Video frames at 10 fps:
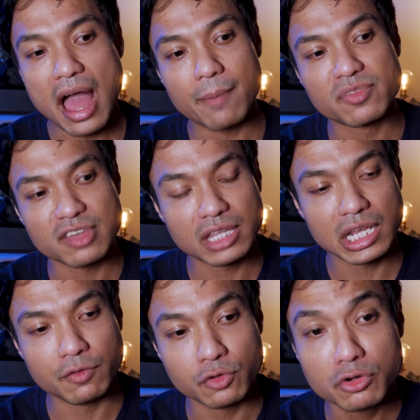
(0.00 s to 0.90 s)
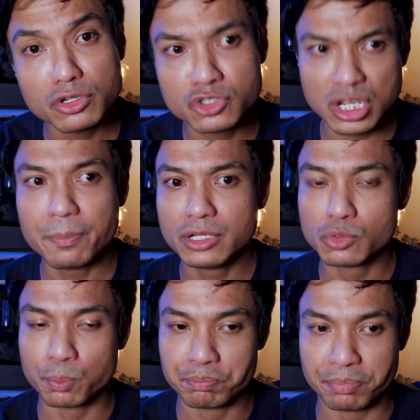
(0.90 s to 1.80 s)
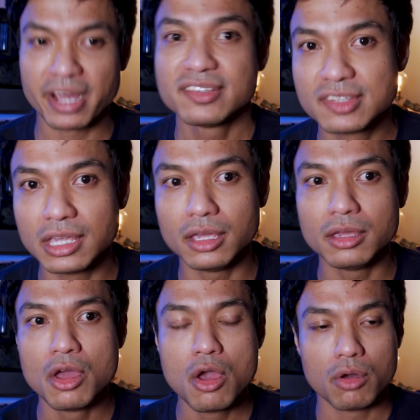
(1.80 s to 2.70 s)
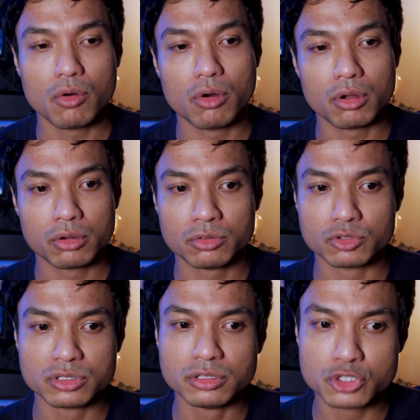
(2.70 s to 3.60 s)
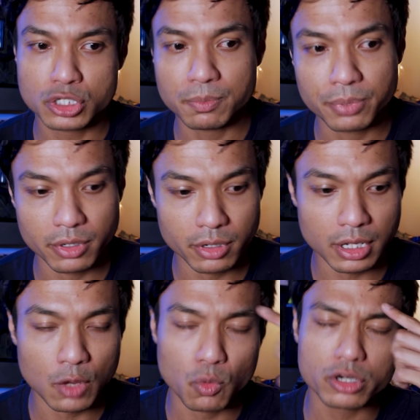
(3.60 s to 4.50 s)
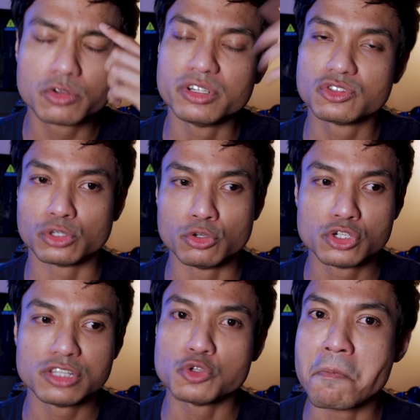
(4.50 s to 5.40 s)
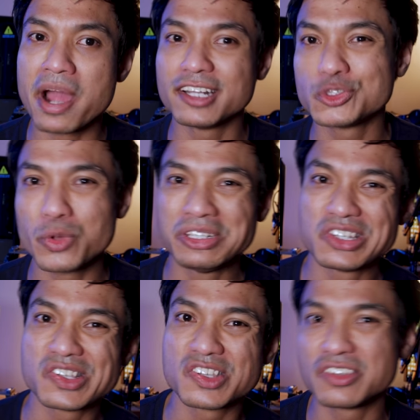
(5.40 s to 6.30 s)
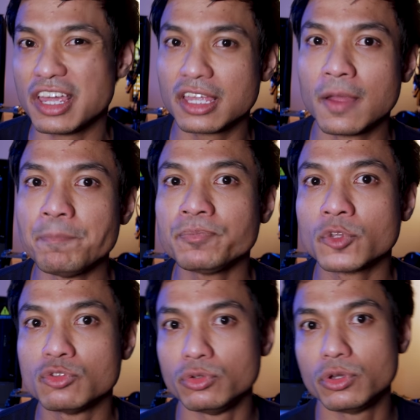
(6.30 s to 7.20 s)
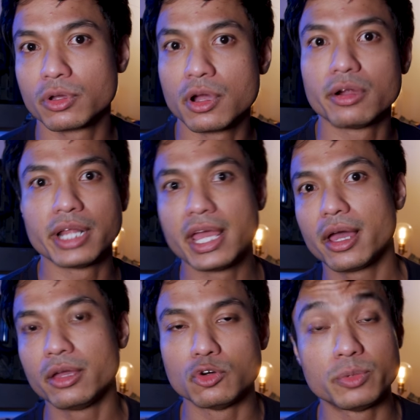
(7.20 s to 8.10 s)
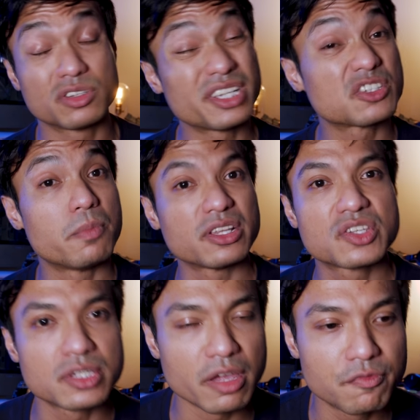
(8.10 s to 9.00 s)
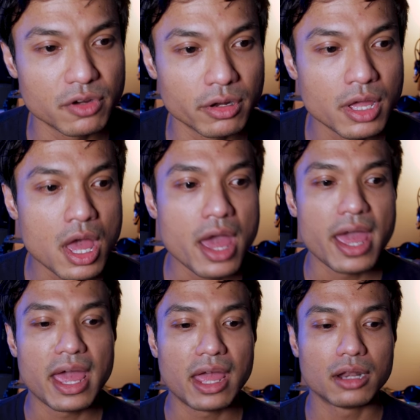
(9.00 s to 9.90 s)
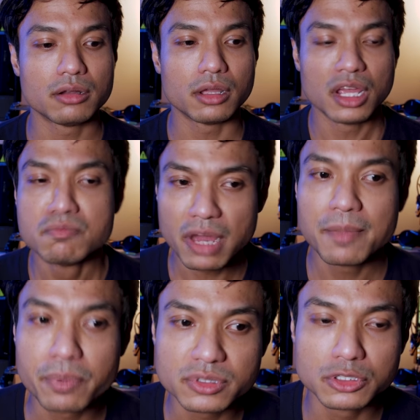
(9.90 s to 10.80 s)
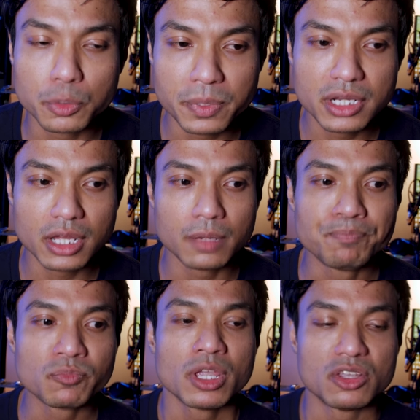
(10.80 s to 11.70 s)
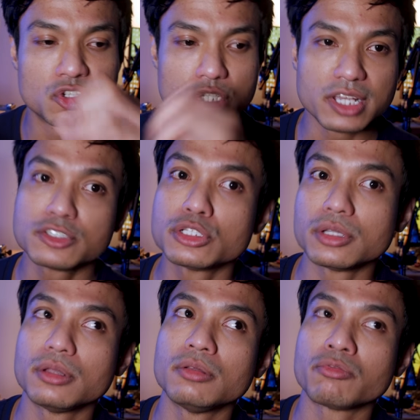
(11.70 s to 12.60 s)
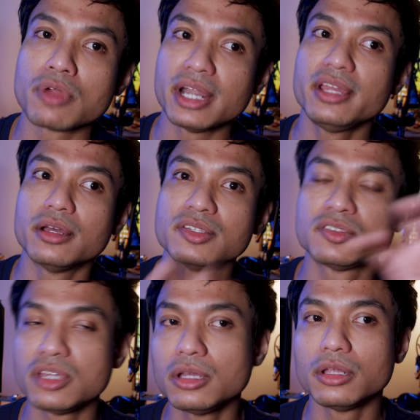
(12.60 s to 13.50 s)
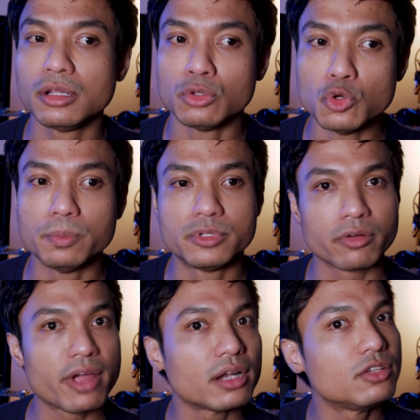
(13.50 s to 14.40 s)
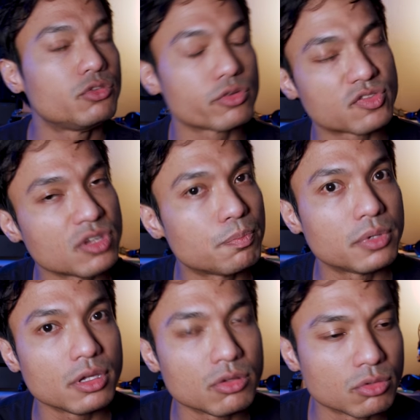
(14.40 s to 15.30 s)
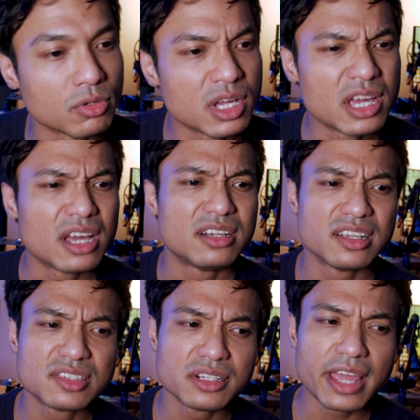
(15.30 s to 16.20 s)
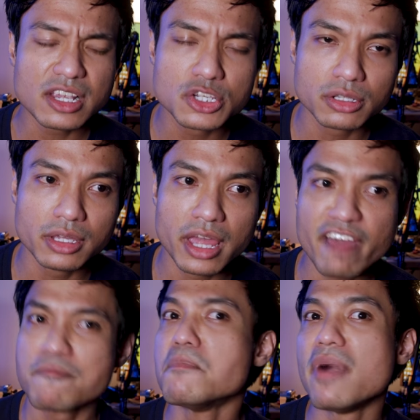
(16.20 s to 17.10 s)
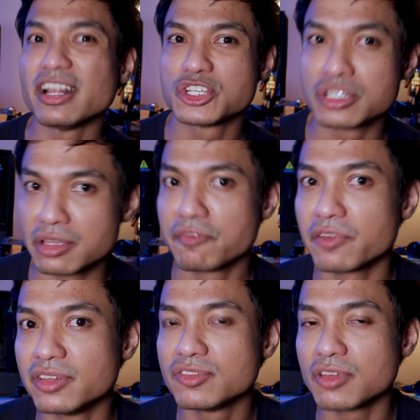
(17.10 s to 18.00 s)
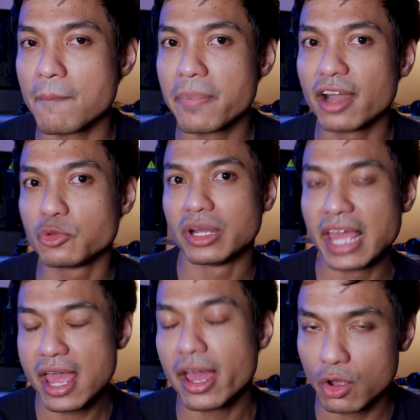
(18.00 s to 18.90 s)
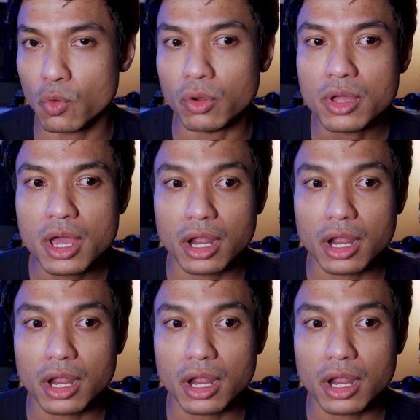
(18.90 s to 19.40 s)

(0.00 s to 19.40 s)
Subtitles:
I'm saying that if you're going to jump into Bieske or those little cheaper water cooling solutions, you might as well just stick to your current AIO because that's much safer. And in my personal opinion, just running a single loop directly to your CPU doesn't actually have much difference compared to an AIO.